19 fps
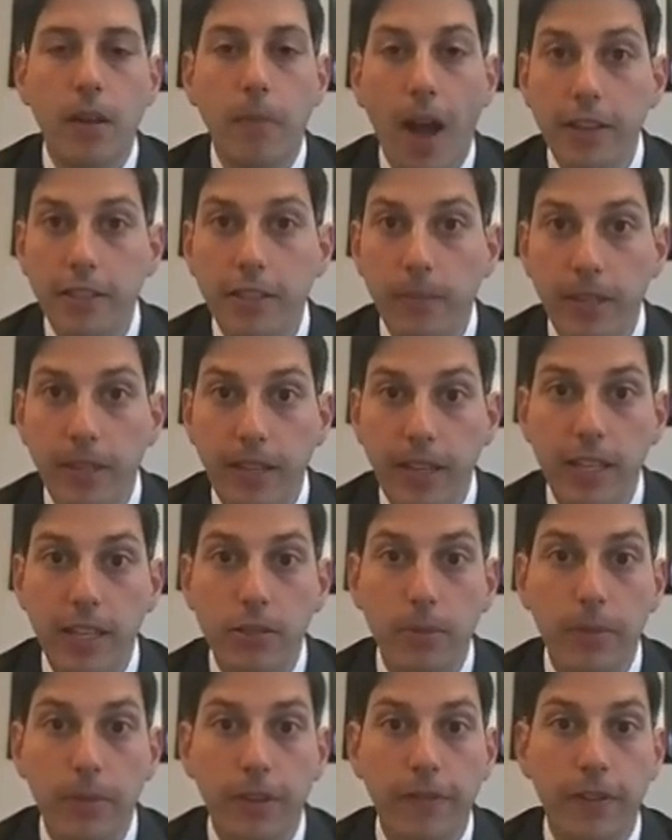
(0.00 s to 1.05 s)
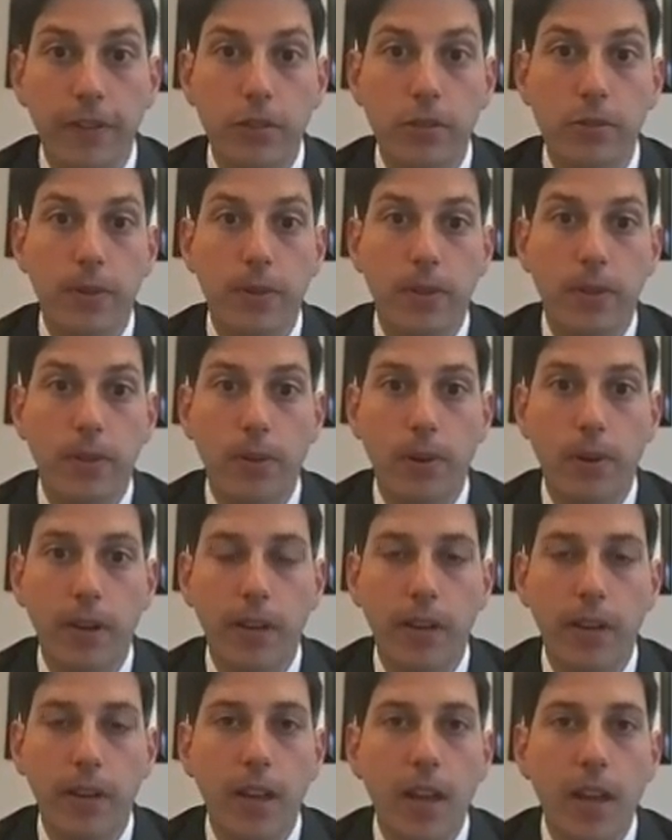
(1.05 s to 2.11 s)
possibly deans would be officials with
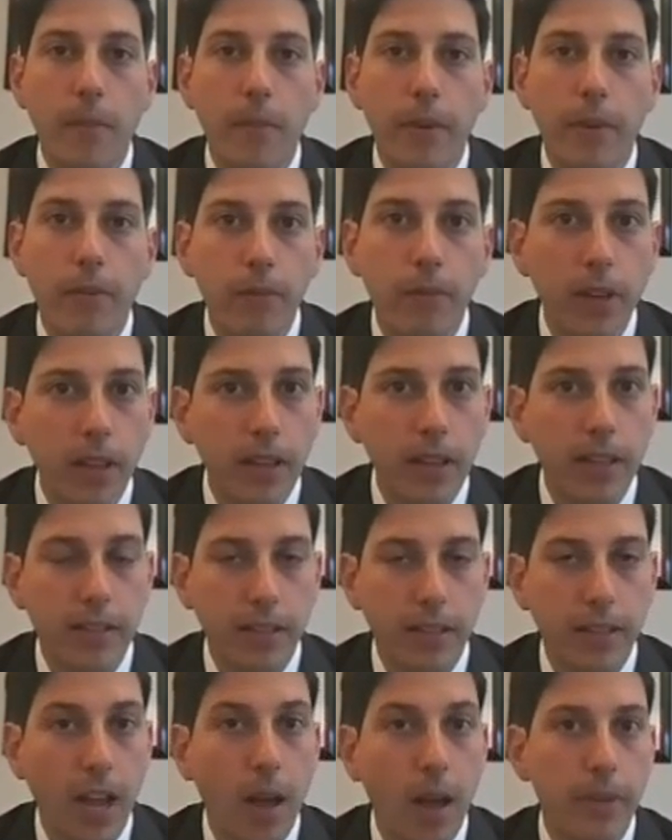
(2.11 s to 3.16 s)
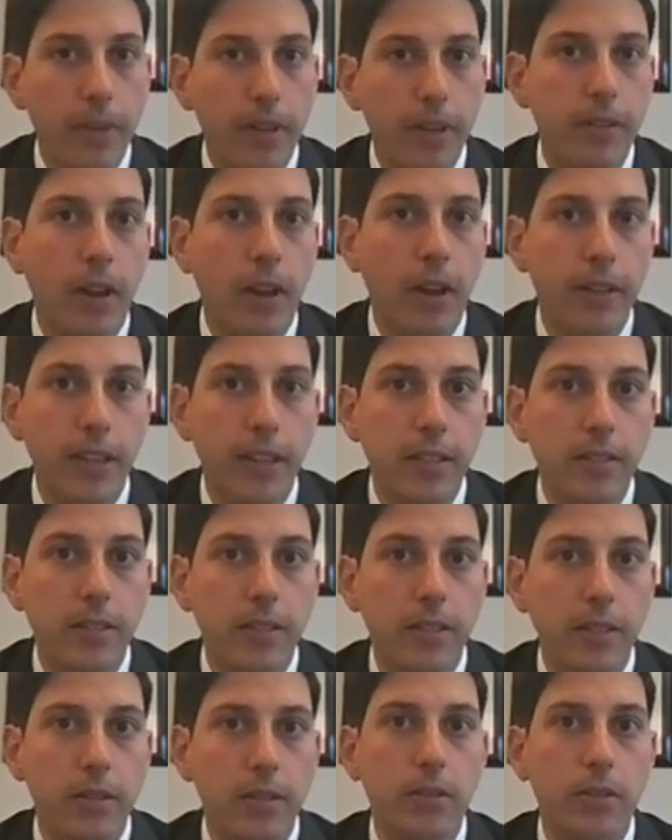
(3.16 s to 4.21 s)
authority, but it really is incumbent on the
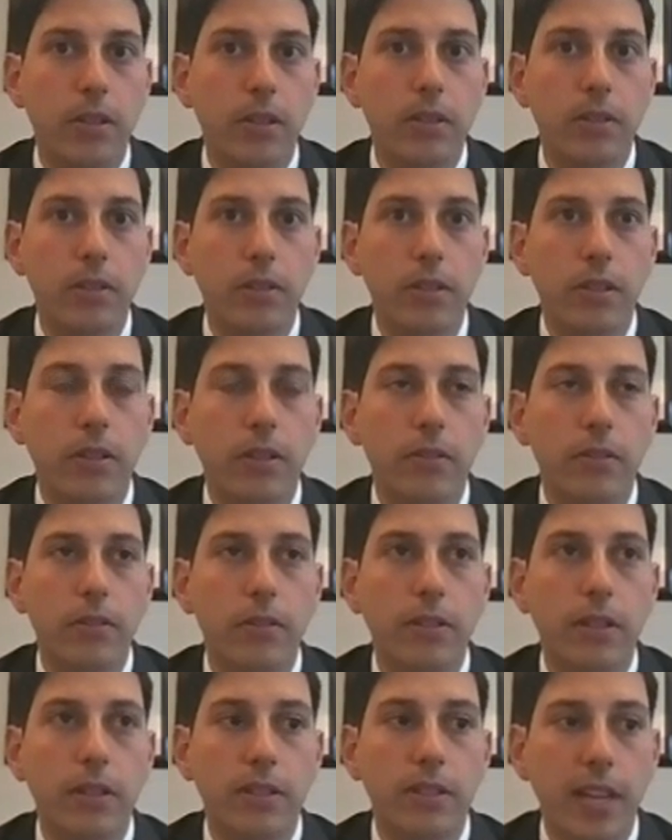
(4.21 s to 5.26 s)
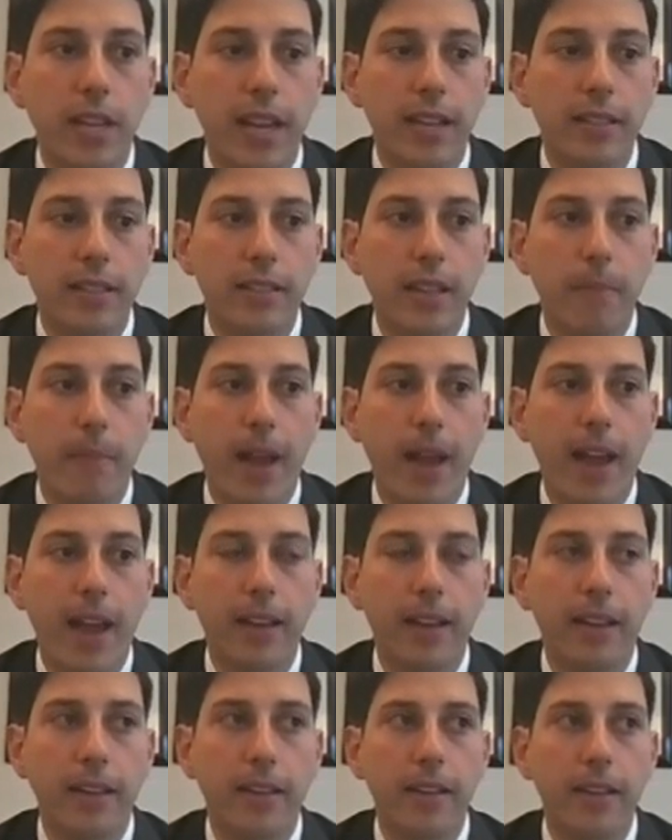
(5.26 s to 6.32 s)
institution to take a step
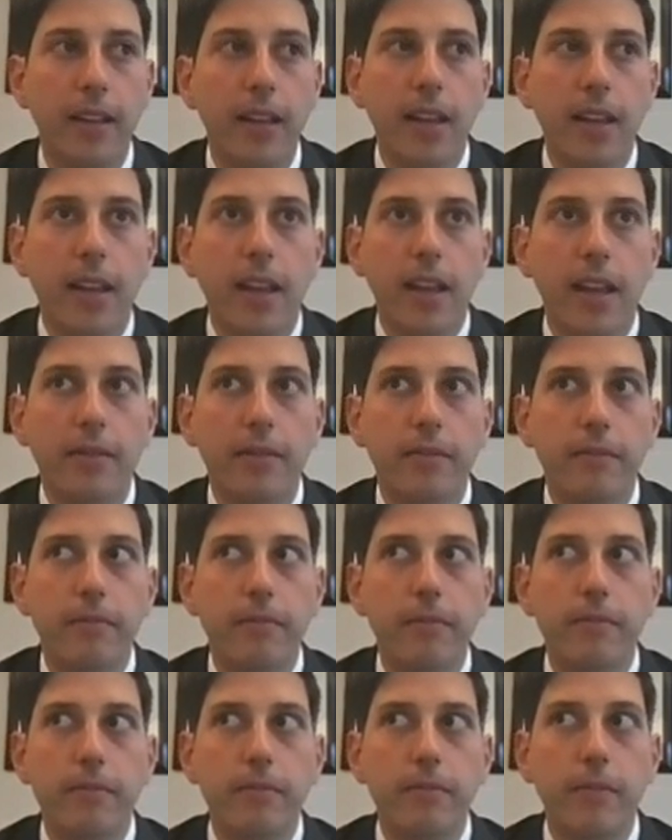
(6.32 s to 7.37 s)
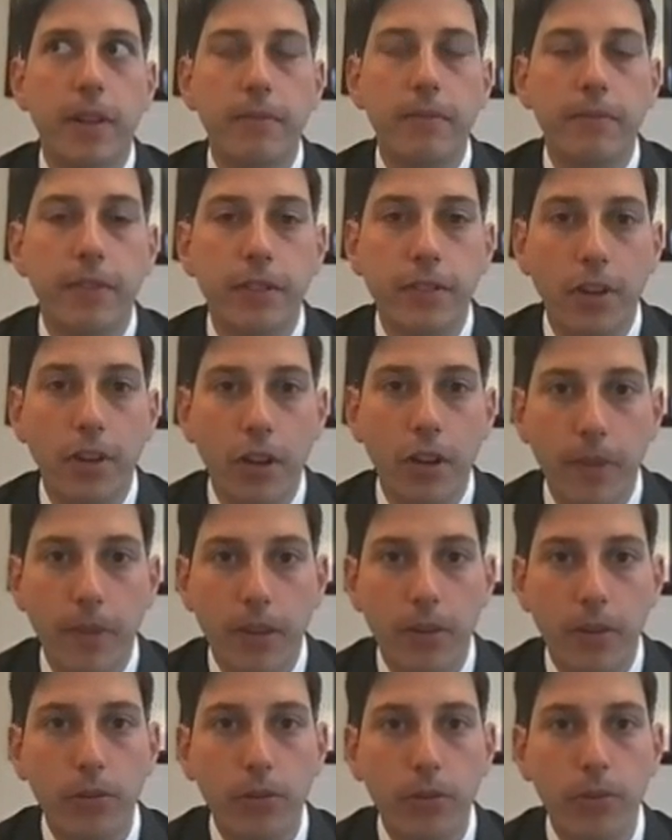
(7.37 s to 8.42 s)
back and
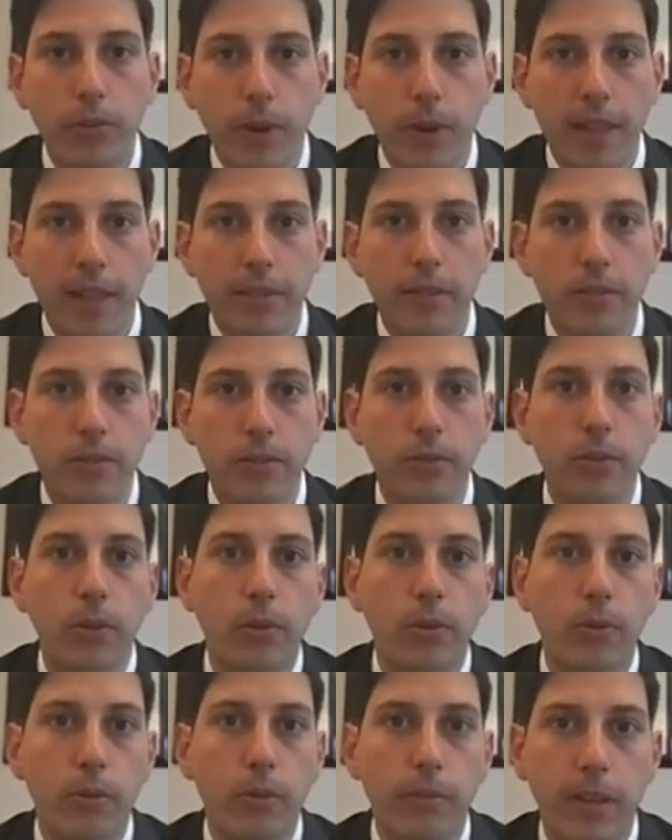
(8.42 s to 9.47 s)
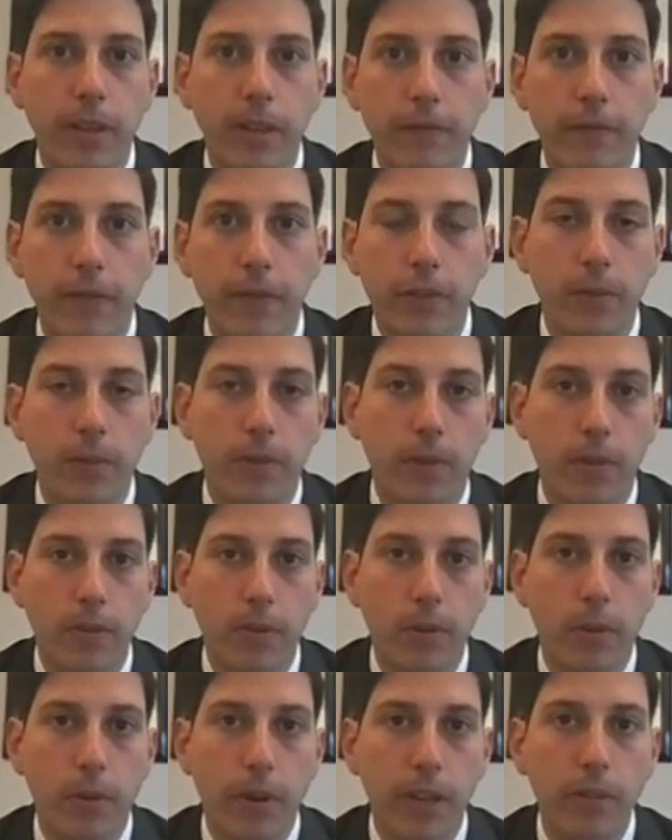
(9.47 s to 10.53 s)
determine who at the school would be an official with
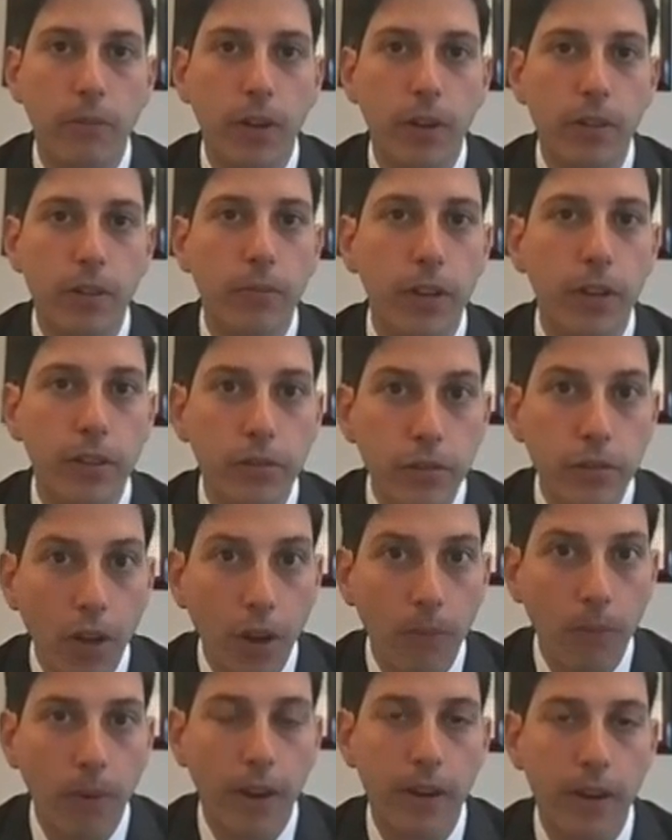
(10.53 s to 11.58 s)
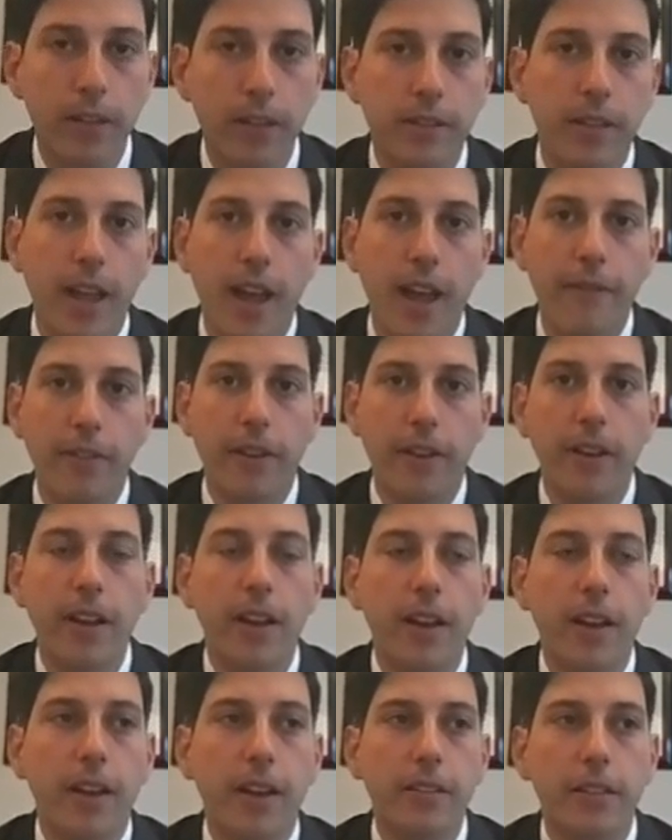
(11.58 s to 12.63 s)
authority. What you don't want is to have a
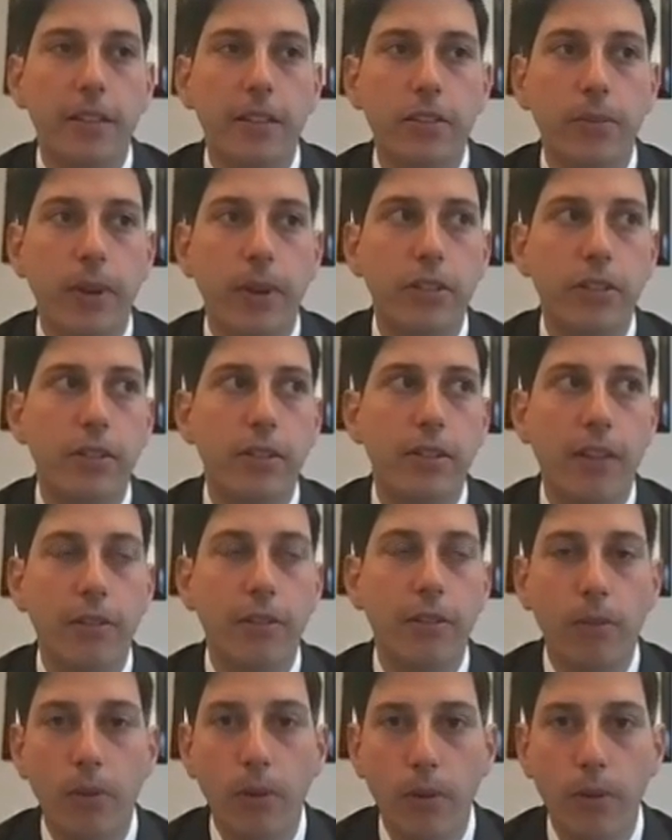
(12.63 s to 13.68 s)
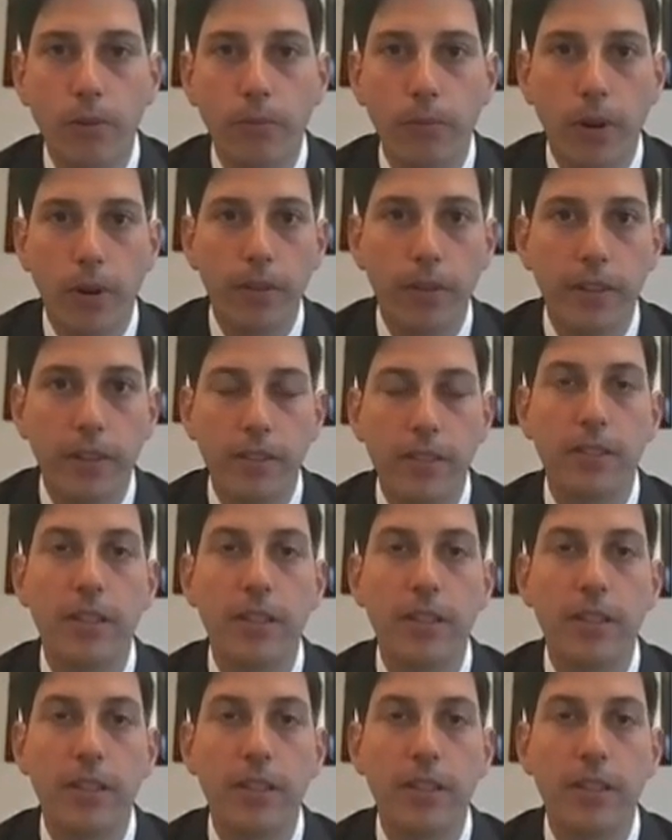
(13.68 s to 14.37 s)
situation down the road where this